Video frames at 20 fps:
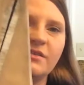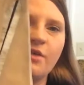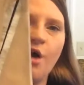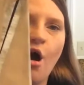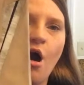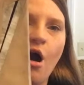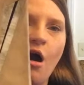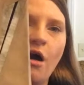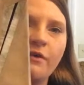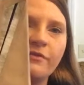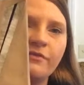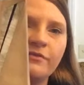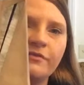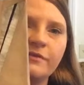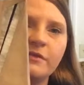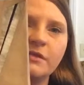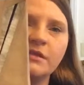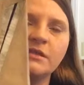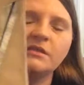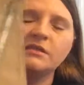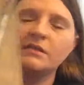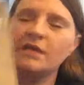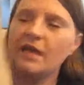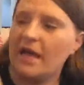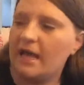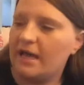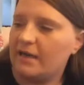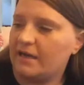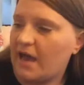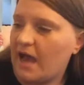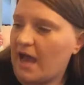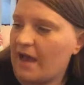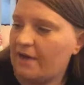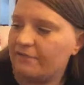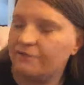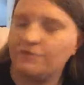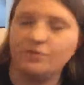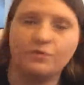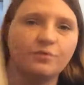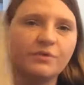is off and I
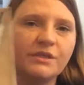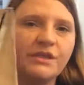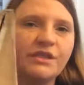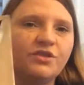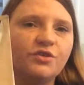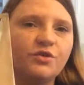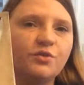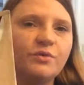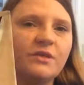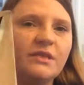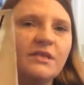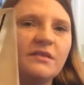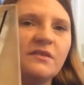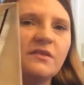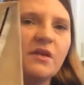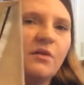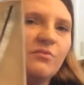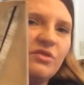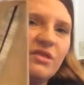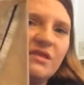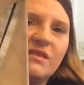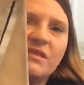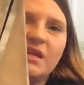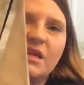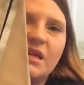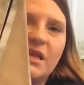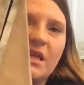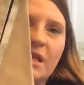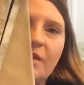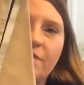have to redo it, so I'm just going to